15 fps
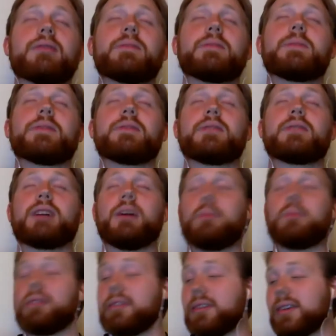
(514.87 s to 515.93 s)
it's been doing a
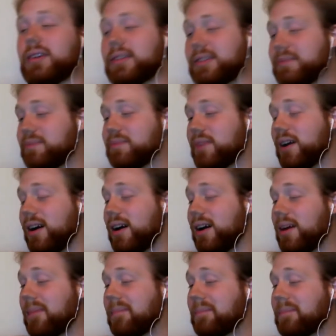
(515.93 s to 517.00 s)
couple of things.
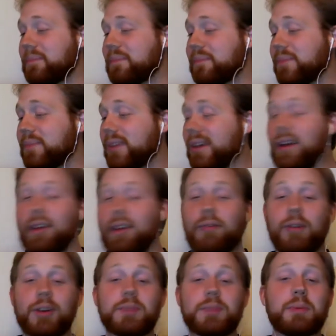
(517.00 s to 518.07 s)

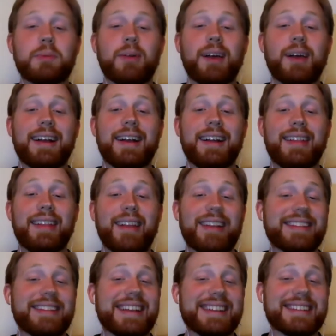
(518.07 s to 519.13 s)
First, been playing a lot
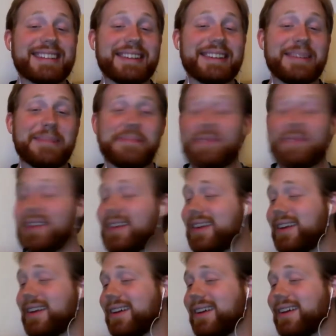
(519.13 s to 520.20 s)
of Destiny.
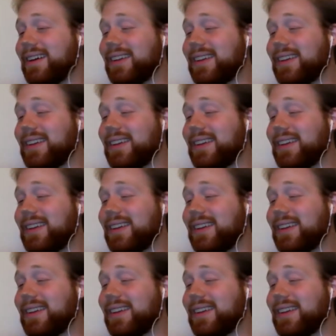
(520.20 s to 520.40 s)
A